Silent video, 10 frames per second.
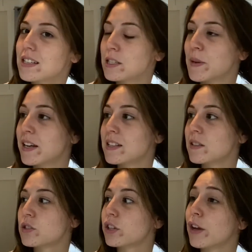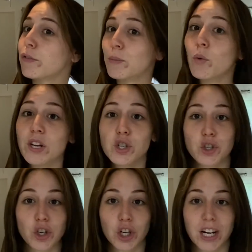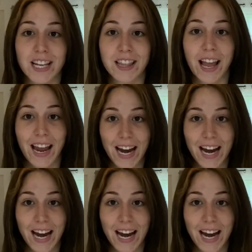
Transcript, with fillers: is because it's looking for moisture in the